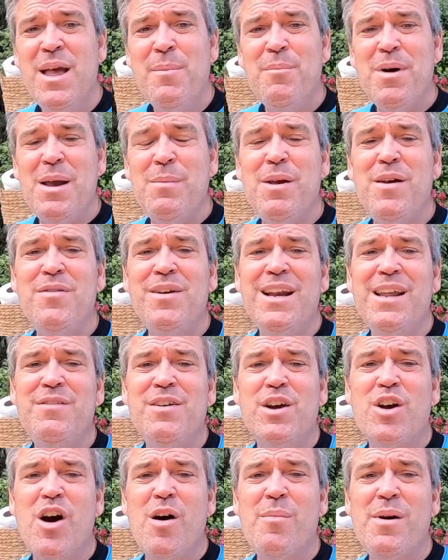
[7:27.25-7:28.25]
maybe even leave a
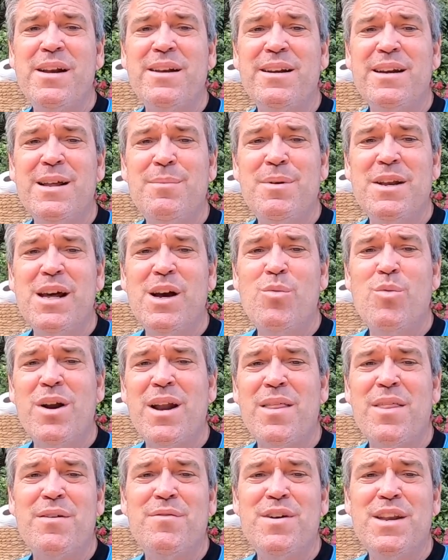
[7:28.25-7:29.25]
comment and let me know what
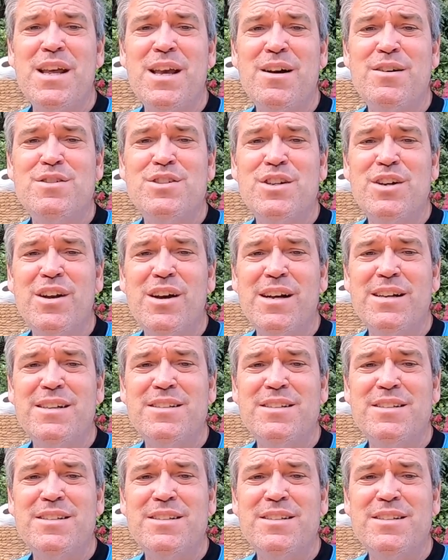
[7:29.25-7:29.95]
other videos you'd like